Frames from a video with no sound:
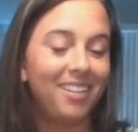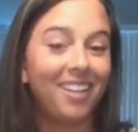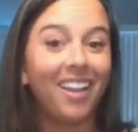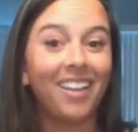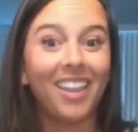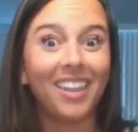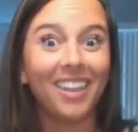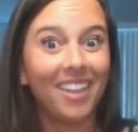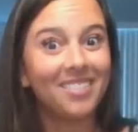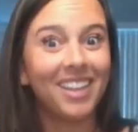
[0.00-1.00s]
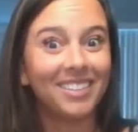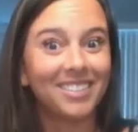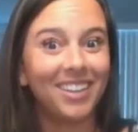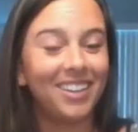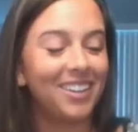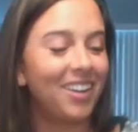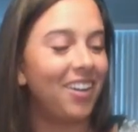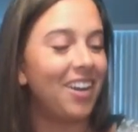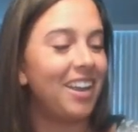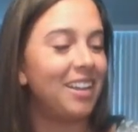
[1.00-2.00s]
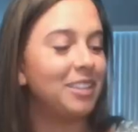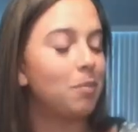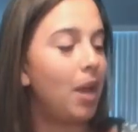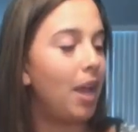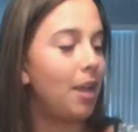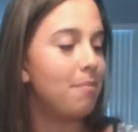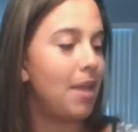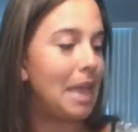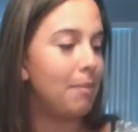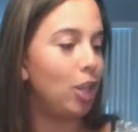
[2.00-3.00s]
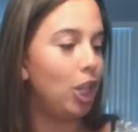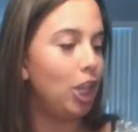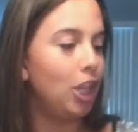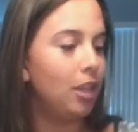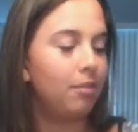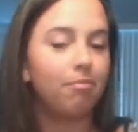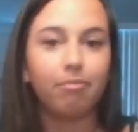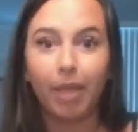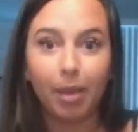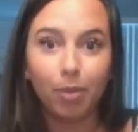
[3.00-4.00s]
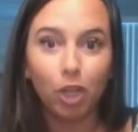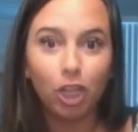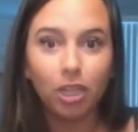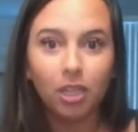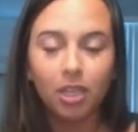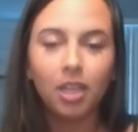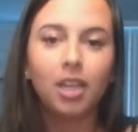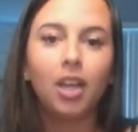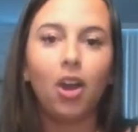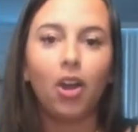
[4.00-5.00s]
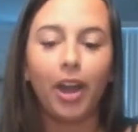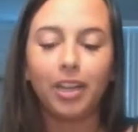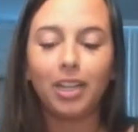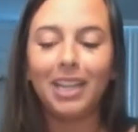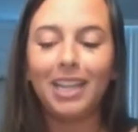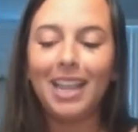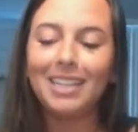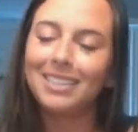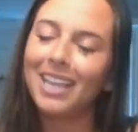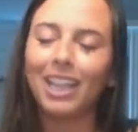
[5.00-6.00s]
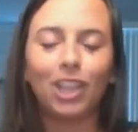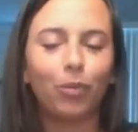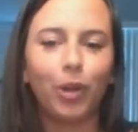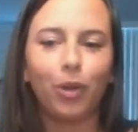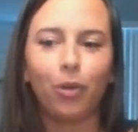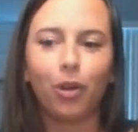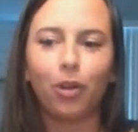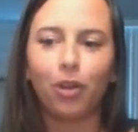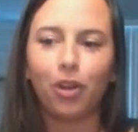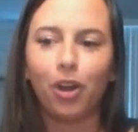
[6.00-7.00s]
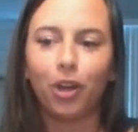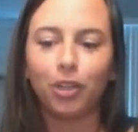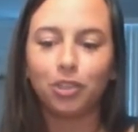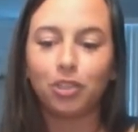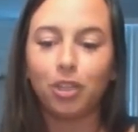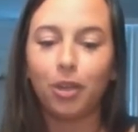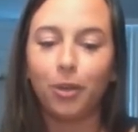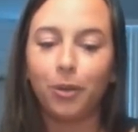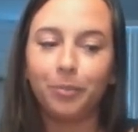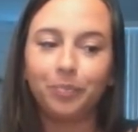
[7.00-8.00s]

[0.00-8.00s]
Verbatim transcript: I love that song. All right, it's by Mabel. Mabel. All right, let's get three Oracle cards. So.